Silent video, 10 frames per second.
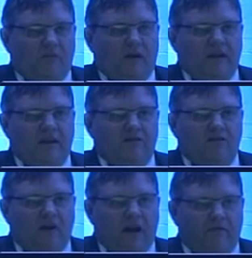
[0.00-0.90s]
When
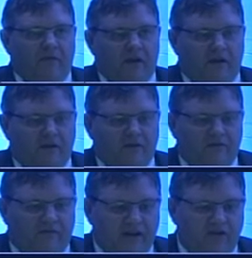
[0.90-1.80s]

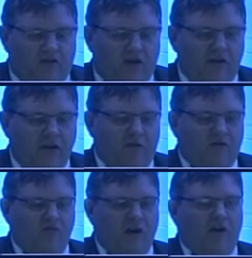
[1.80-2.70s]
you're running
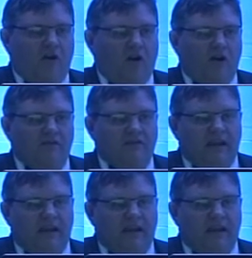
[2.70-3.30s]
through a curve,